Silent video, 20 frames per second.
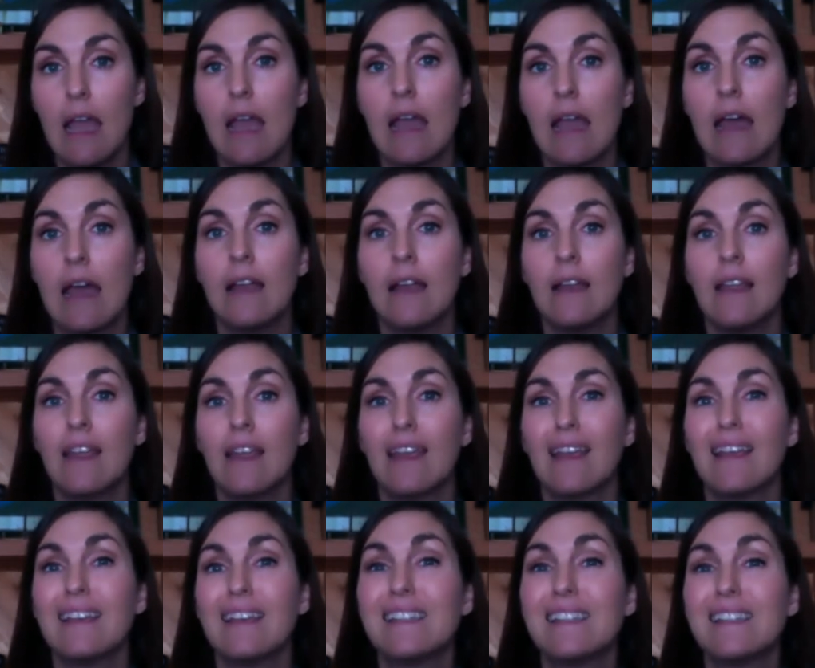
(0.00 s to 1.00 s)
And
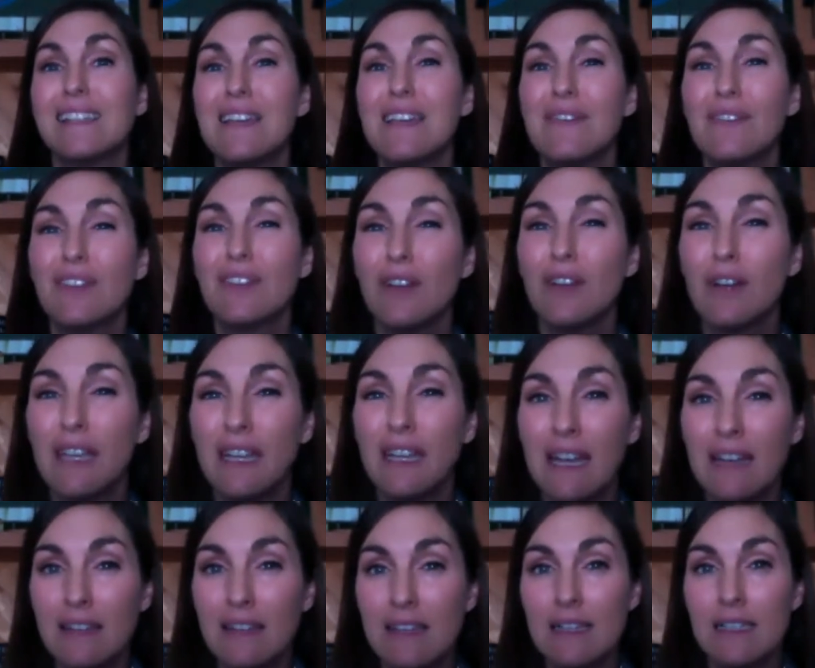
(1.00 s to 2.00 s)
it's even
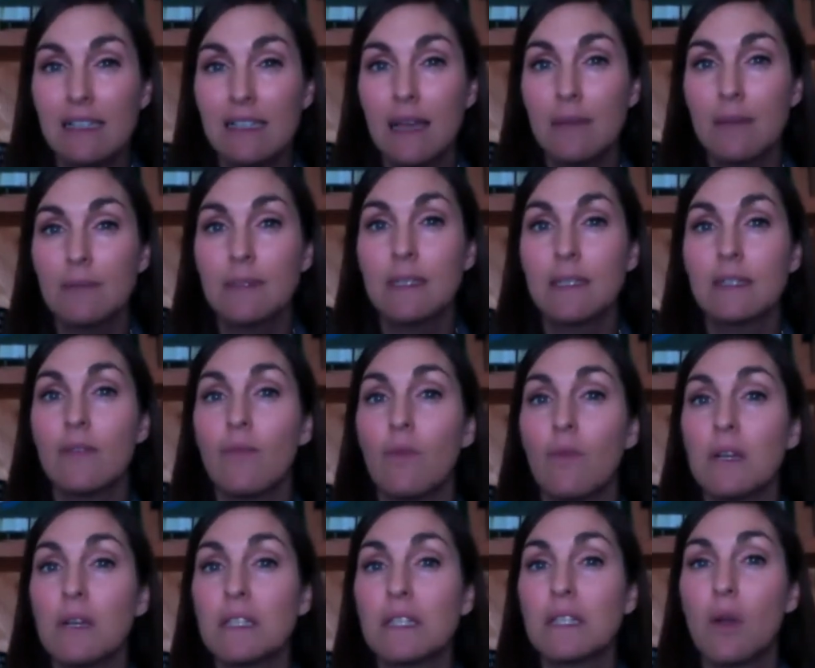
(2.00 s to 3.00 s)
looking at the acceptance
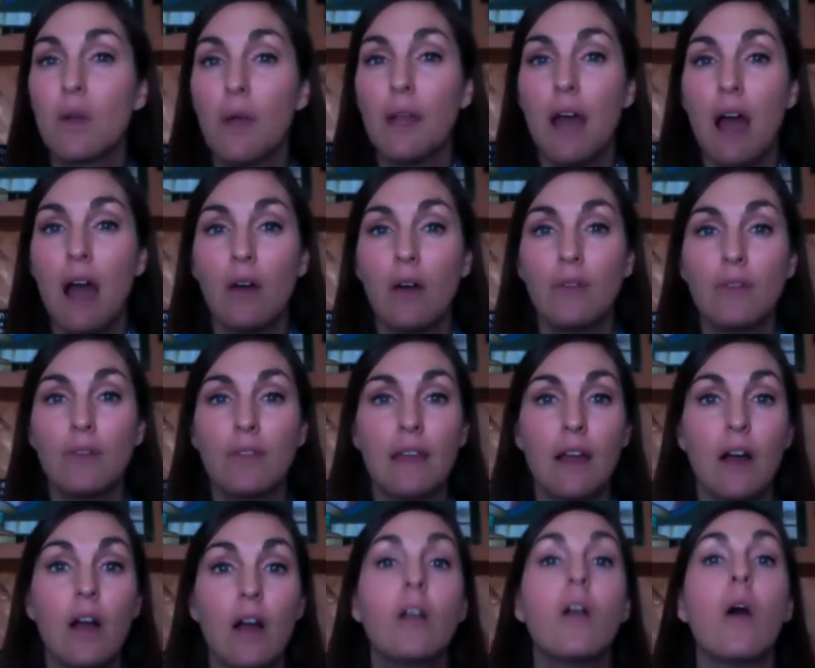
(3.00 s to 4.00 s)
of what's going
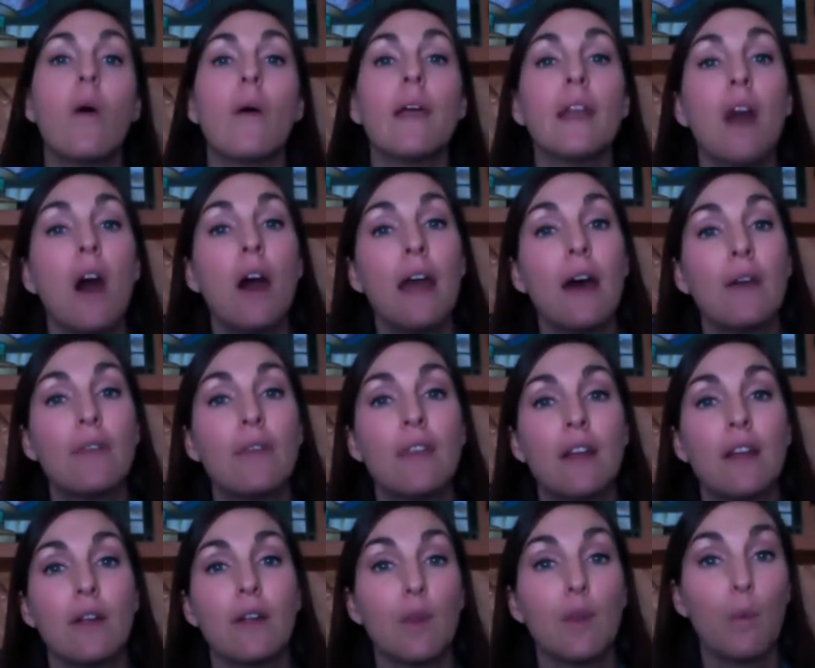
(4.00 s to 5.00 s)
on out
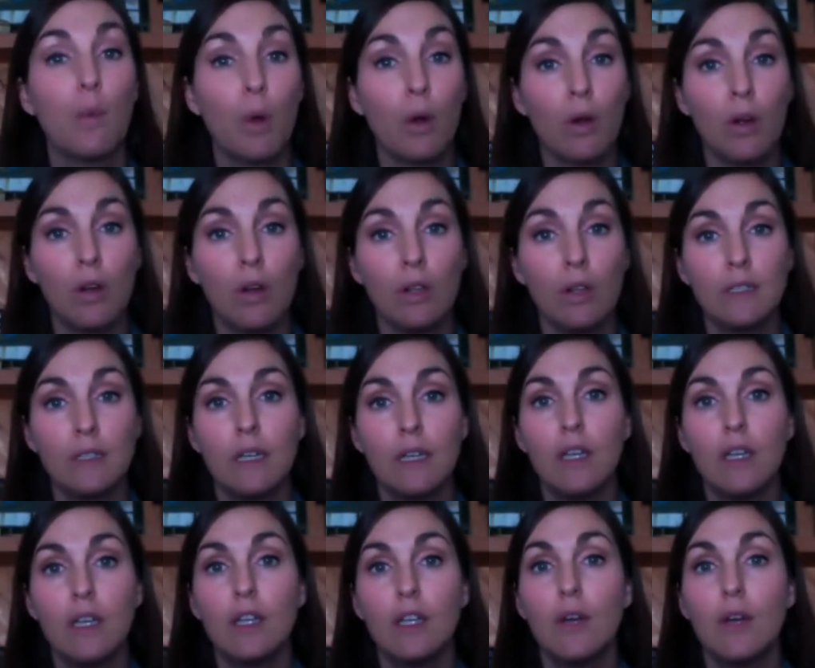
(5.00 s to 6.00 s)
there in the world.
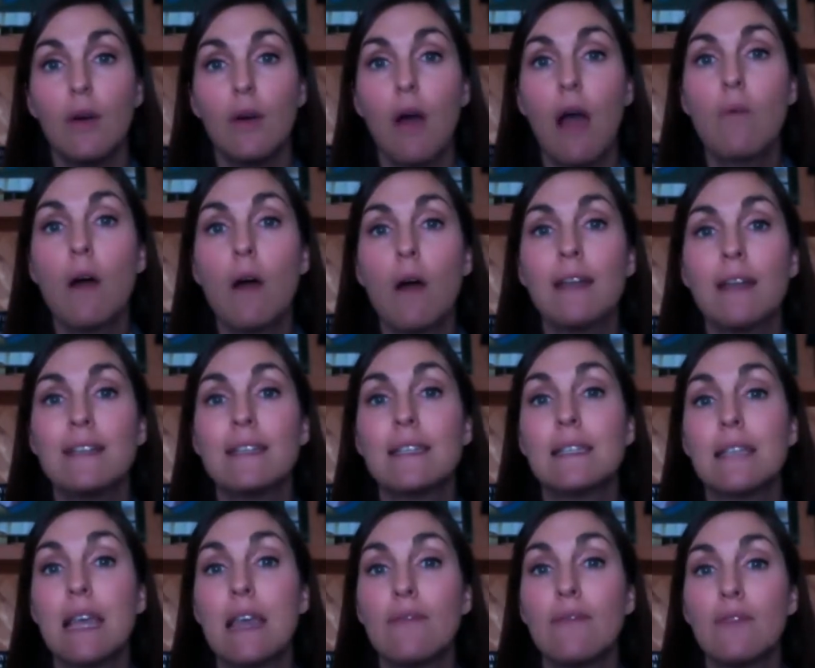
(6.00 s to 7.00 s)
You know, I wanted to
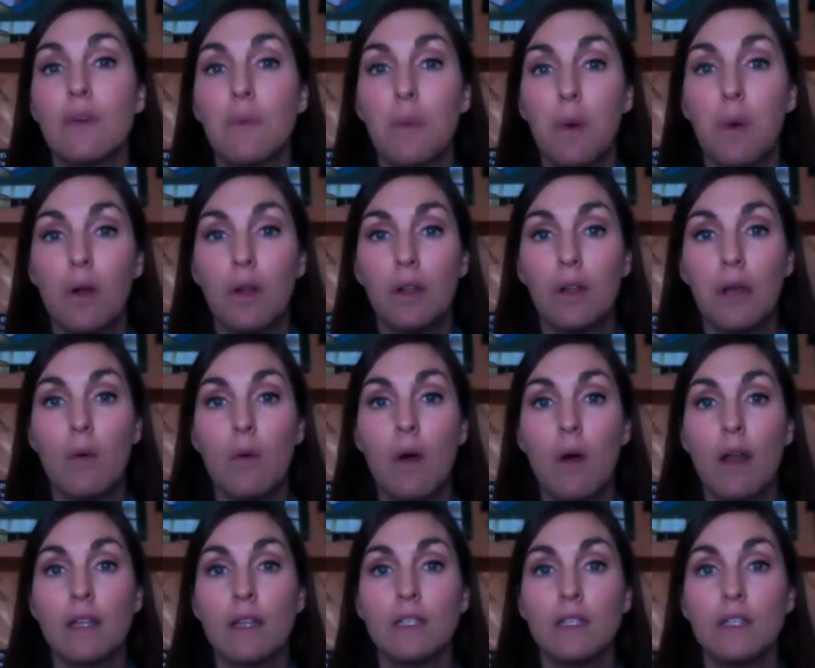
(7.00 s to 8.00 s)
save the world. I
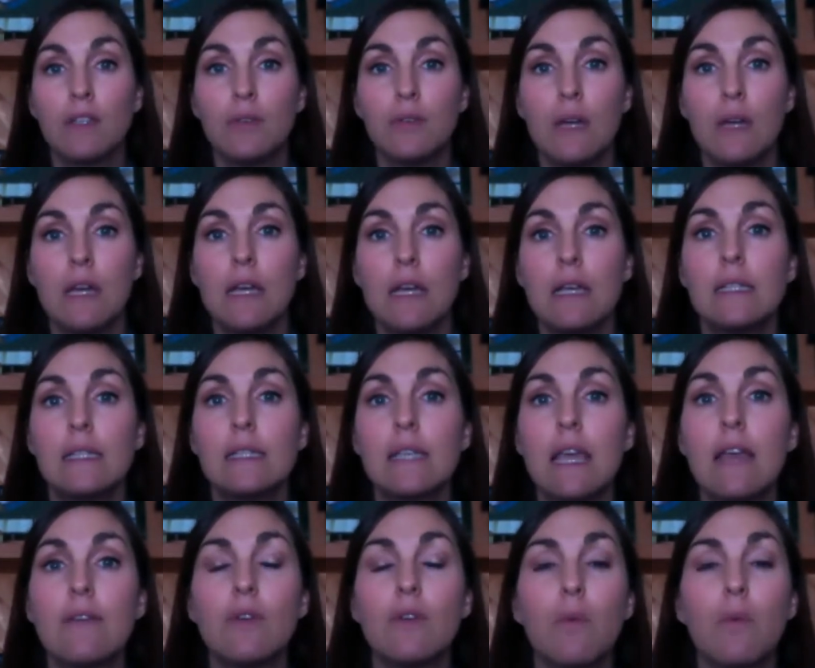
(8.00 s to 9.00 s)
wanted to
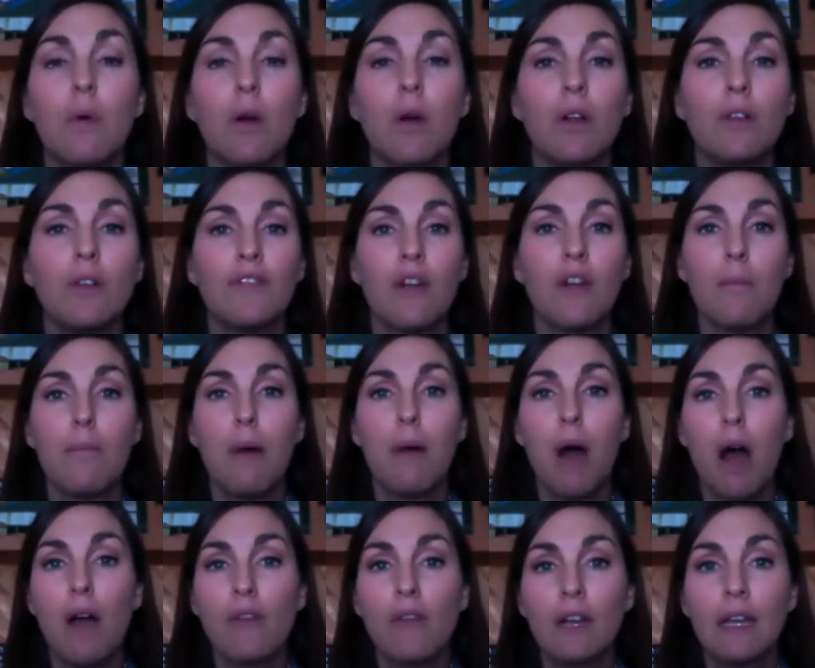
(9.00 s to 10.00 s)
save the world from
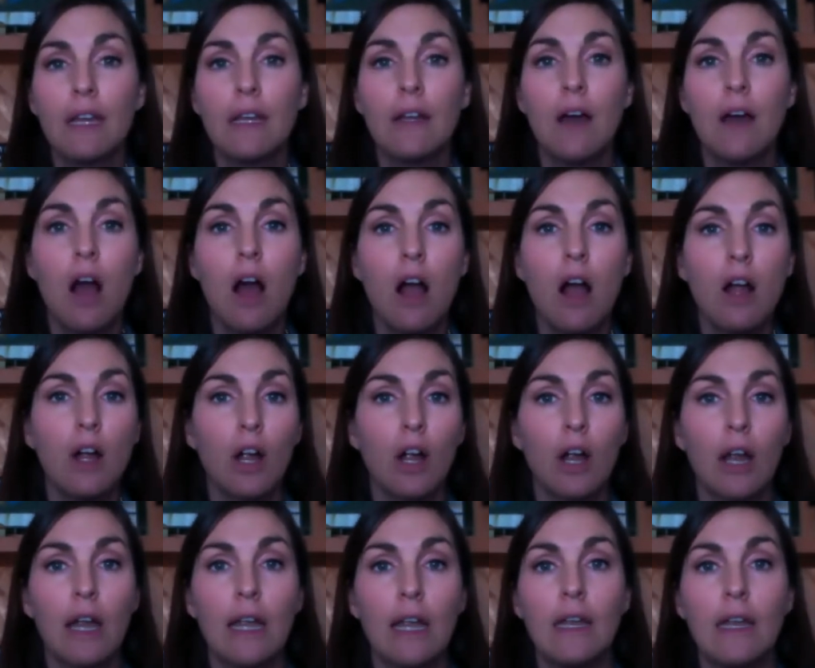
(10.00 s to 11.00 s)
poverty and
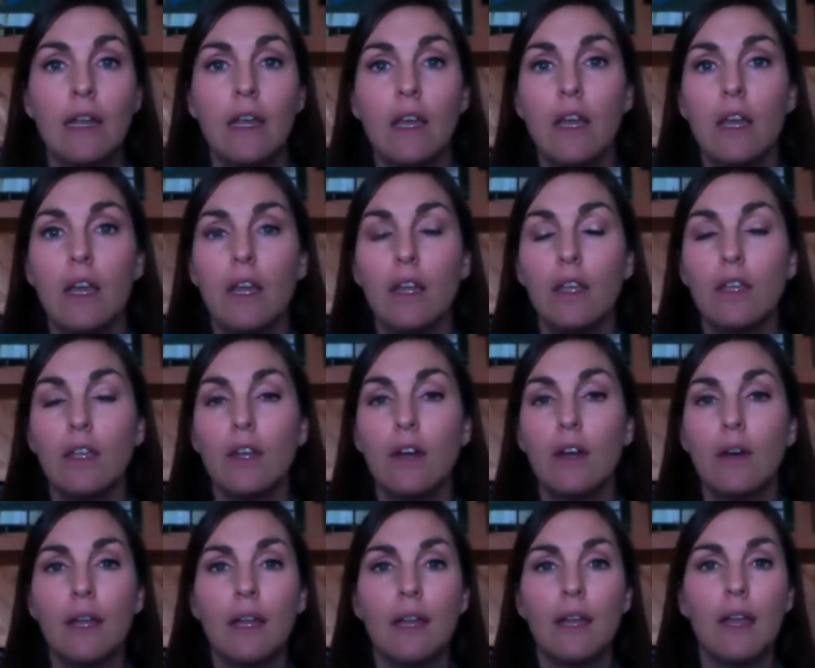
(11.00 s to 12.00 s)
hunger and, you
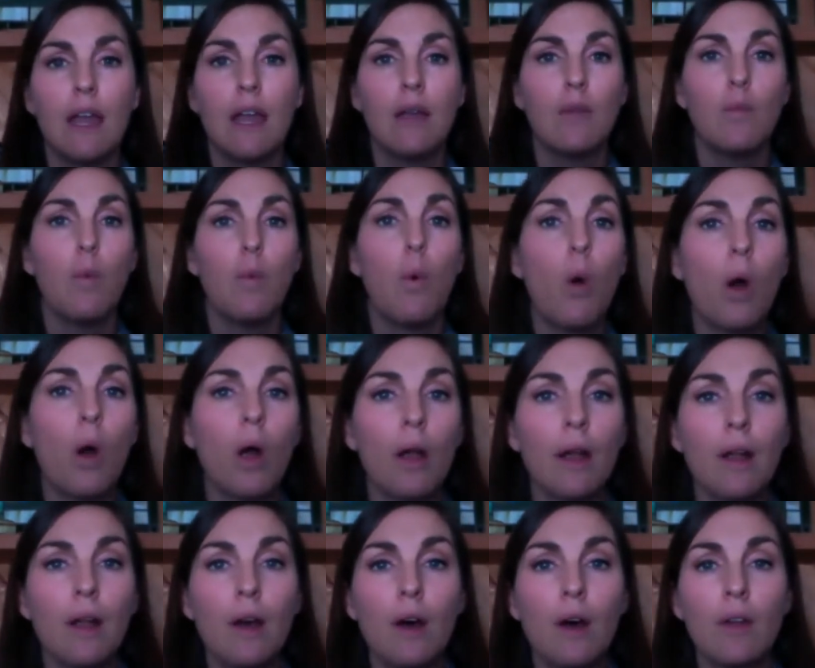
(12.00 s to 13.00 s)
know, and
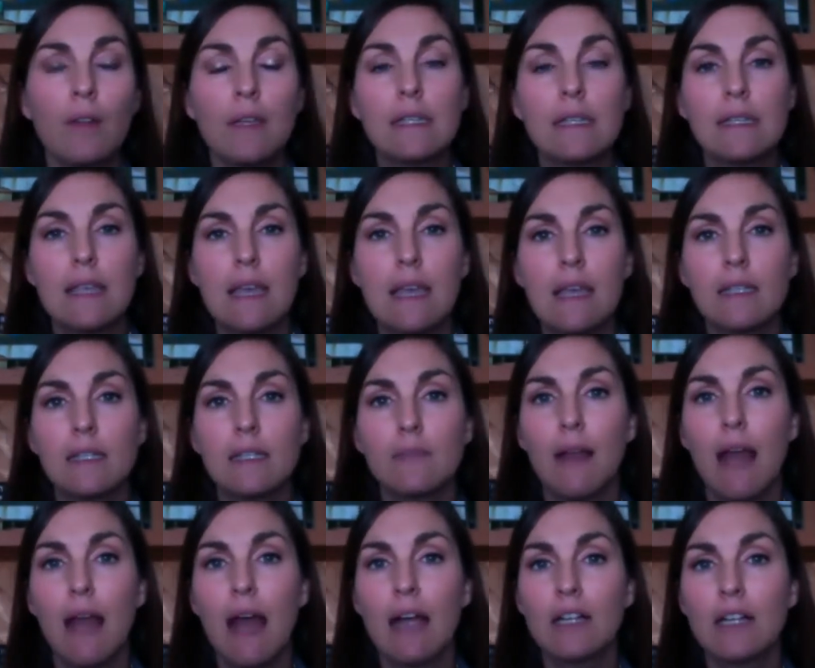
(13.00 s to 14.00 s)
war and all these things.
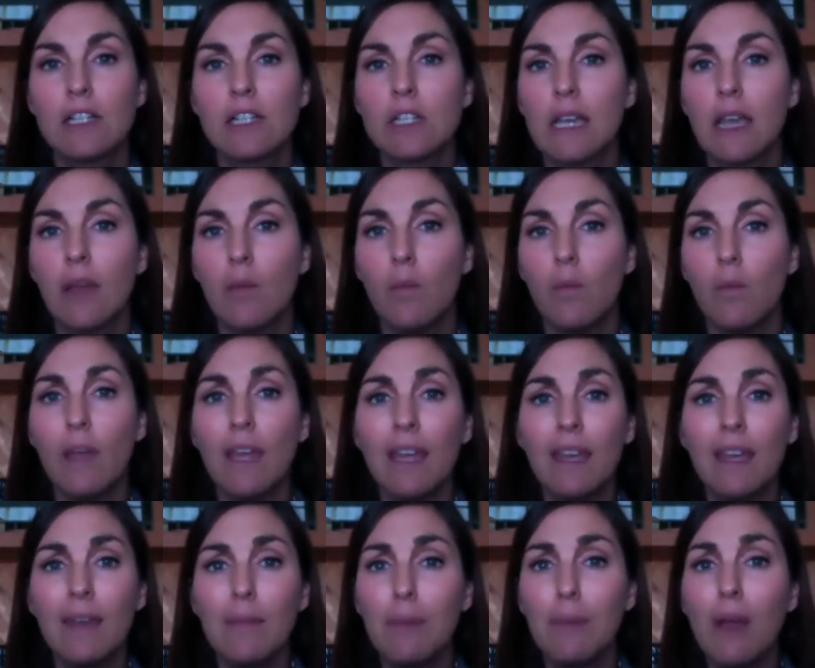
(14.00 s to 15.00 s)
But actually, can
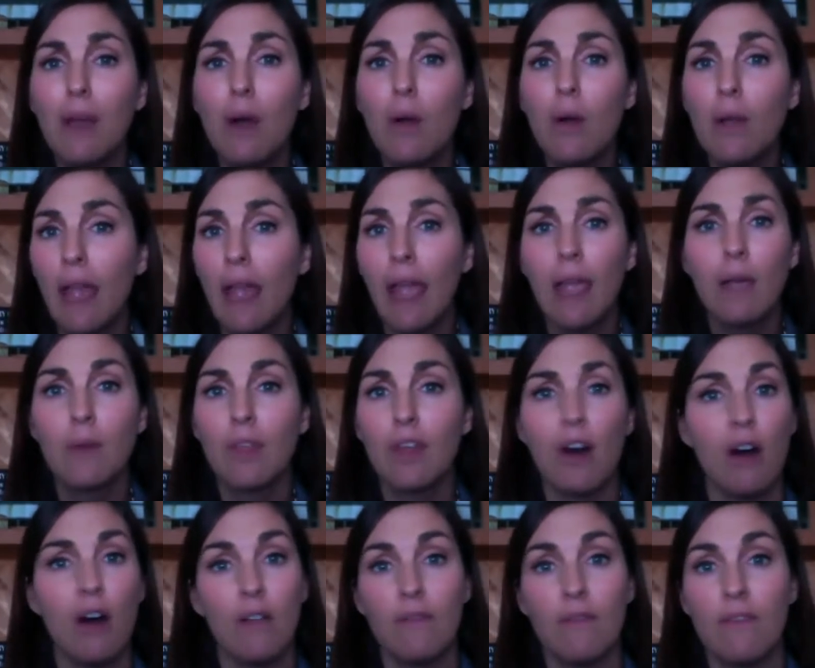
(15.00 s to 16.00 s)
we be okay with
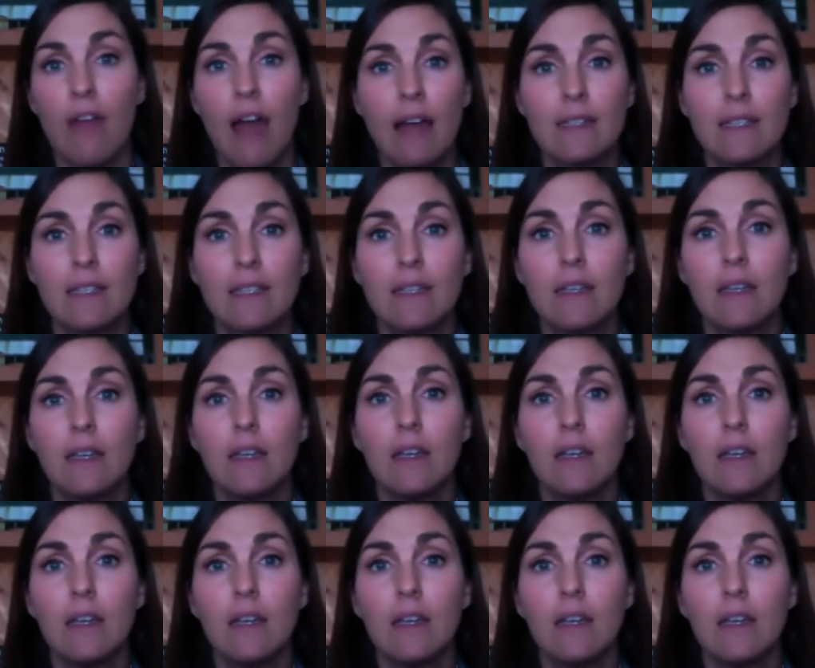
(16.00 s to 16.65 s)
all of that?